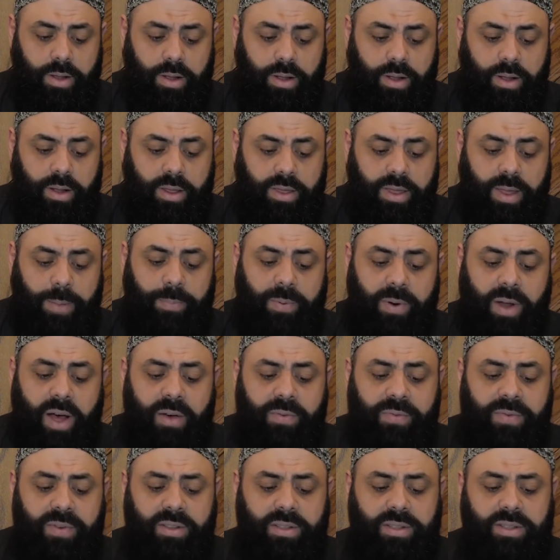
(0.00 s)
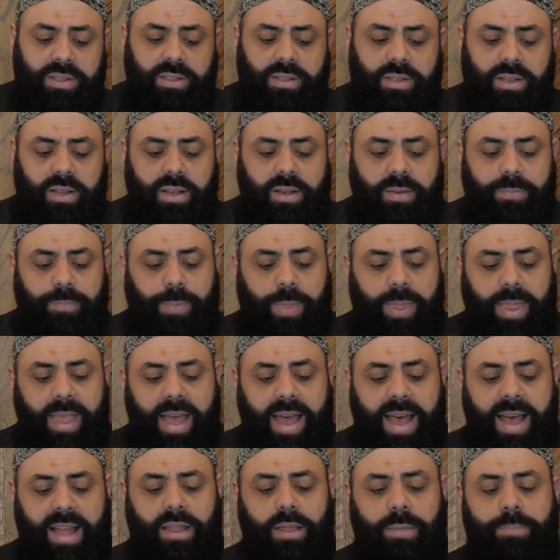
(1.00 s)
The prophets
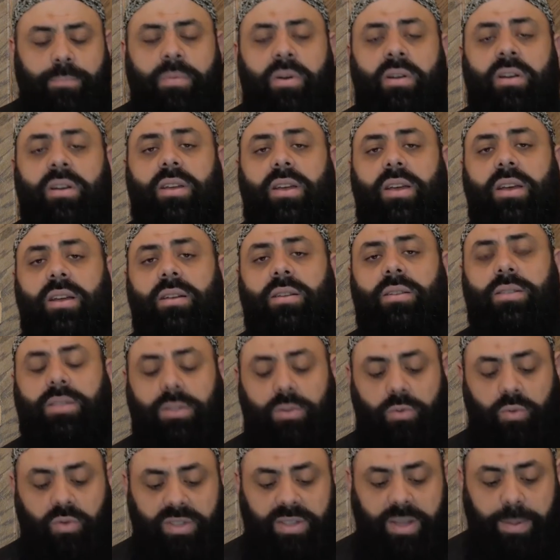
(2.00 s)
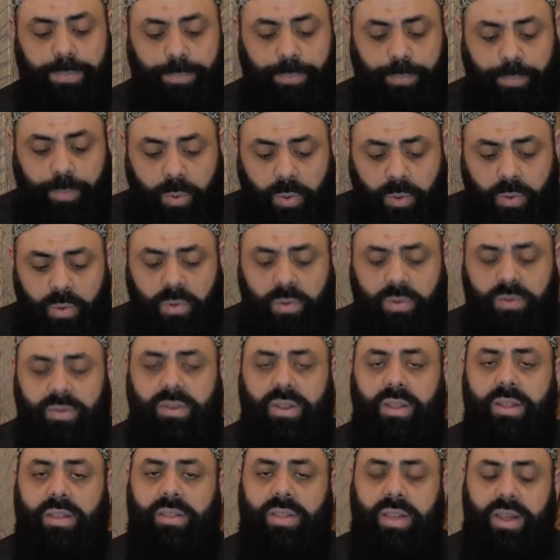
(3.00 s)
had miracles to support
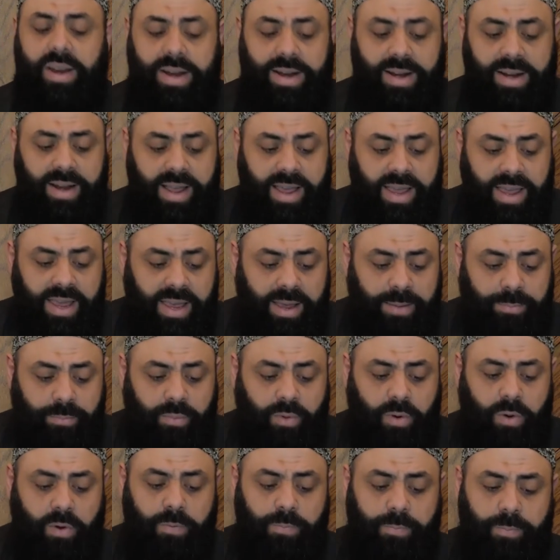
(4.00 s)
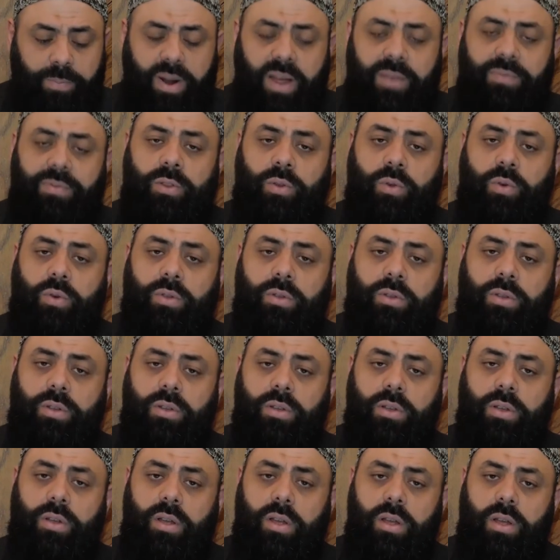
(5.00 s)
their claim of prophethood
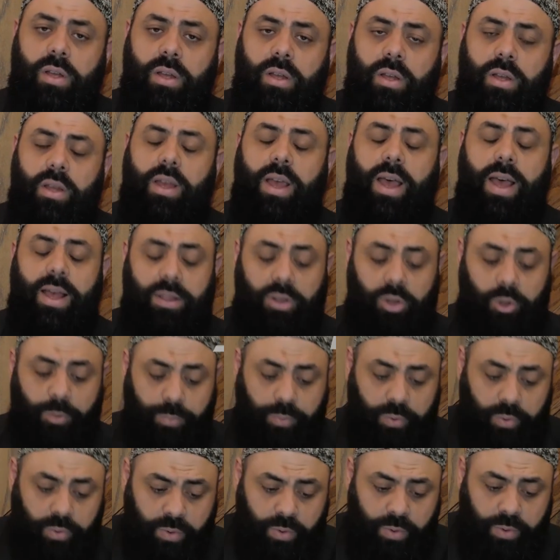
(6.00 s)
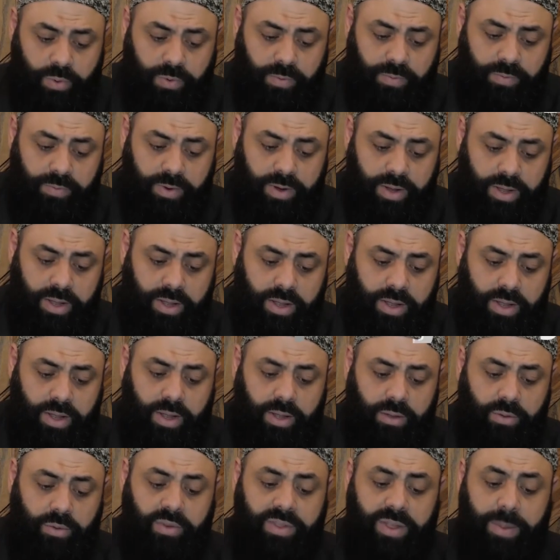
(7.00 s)
and to prove
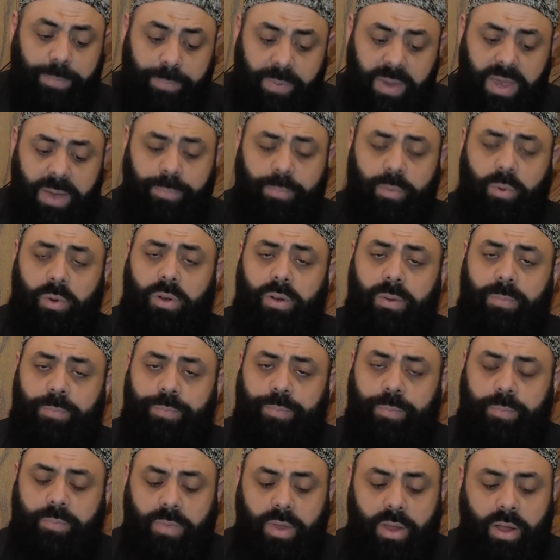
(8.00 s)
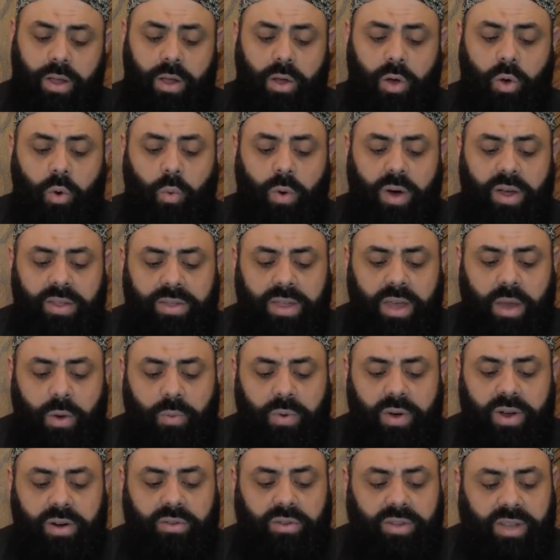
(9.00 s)
to the people what they
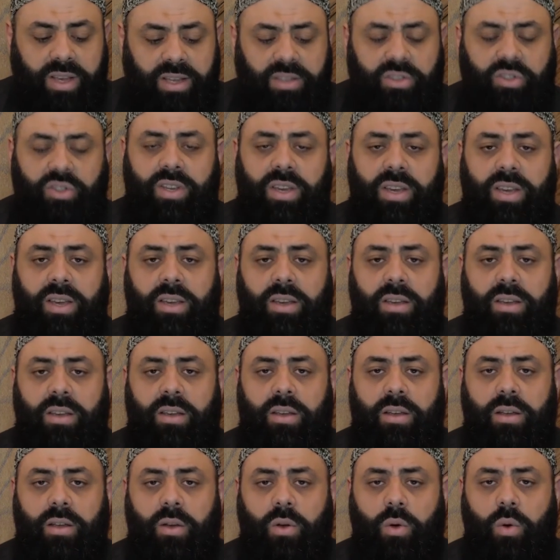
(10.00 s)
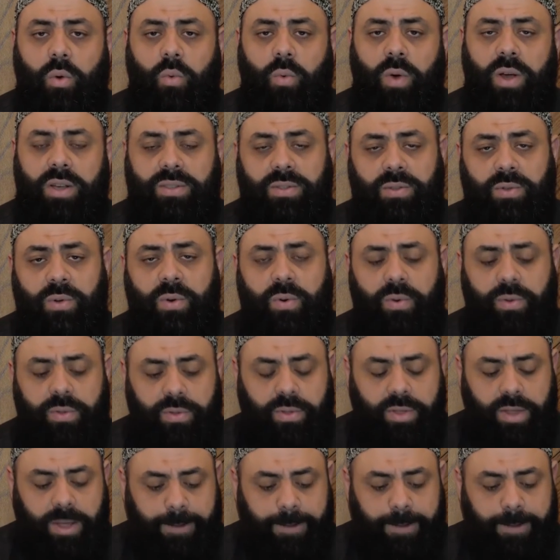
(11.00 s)
were teaching was truth.